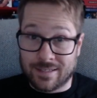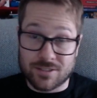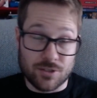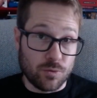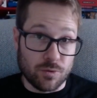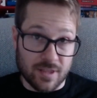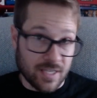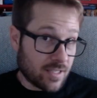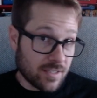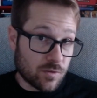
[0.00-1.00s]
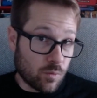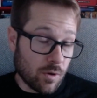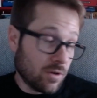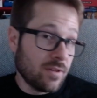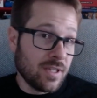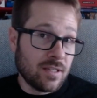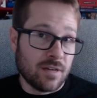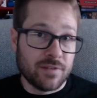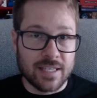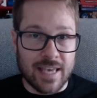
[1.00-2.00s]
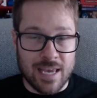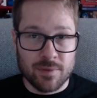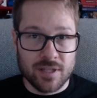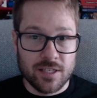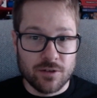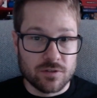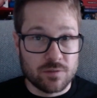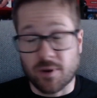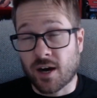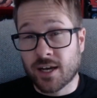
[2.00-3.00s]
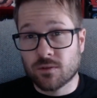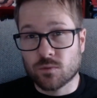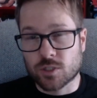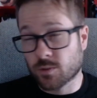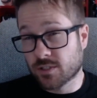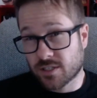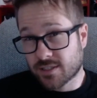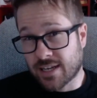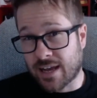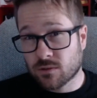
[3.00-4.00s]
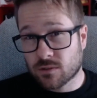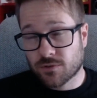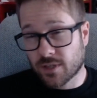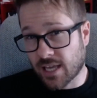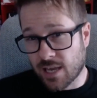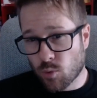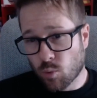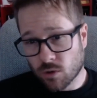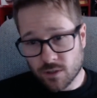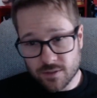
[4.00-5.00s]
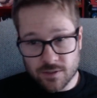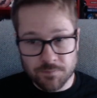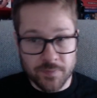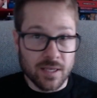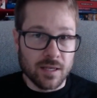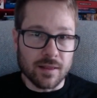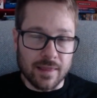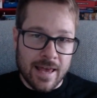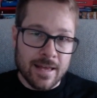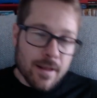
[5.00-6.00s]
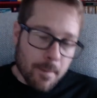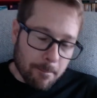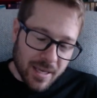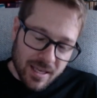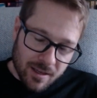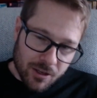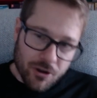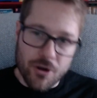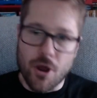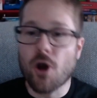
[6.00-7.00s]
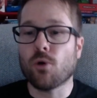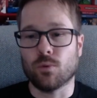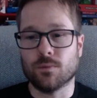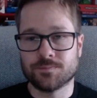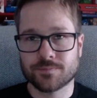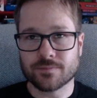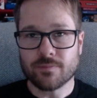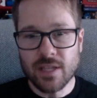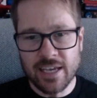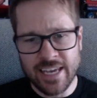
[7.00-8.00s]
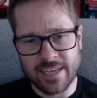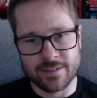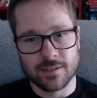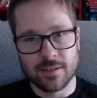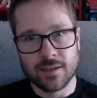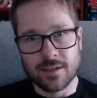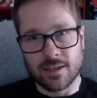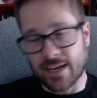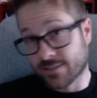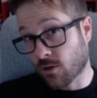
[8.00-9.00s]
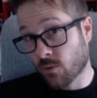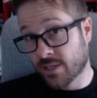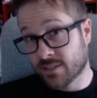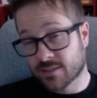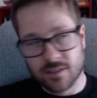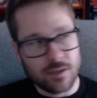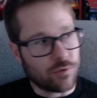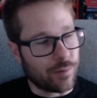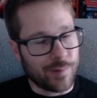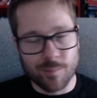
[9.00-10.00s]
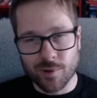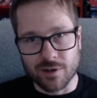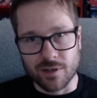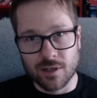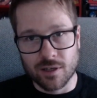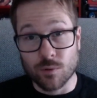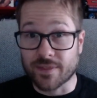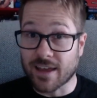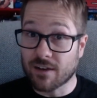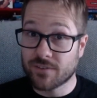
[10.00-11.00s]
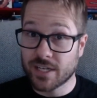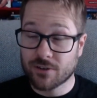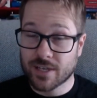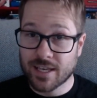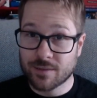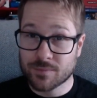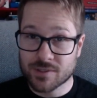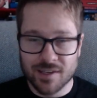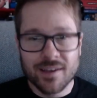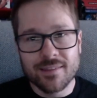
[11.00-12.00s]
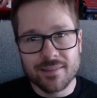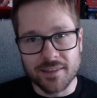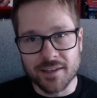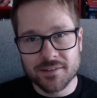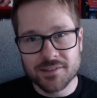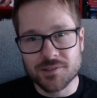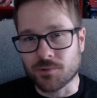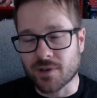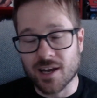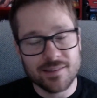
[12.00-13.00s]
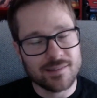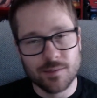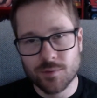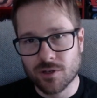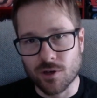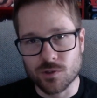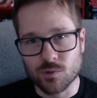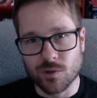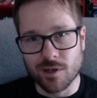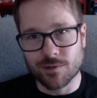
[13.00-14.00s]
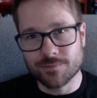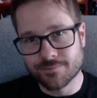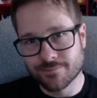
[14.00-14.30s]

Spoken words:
Do you think it's worthy of a Game of the Year spot, which was just announced for the Game Awards? Let me know. And, as always, remember, without video games, things do not seem to go as well.